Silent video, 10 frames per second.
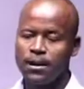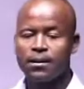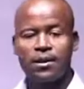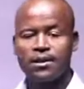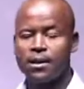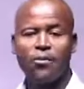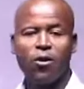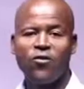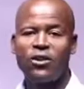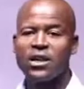the sum
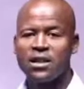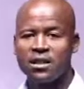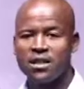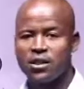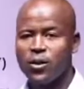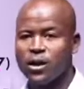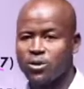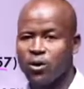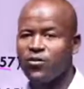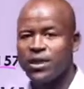of the squares
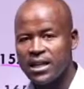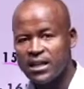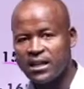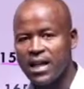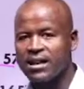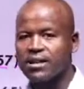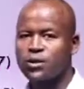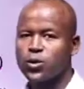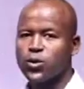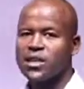of the other
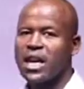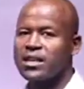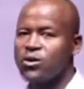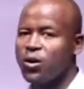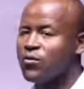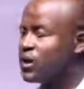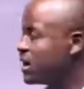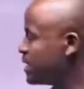two sides of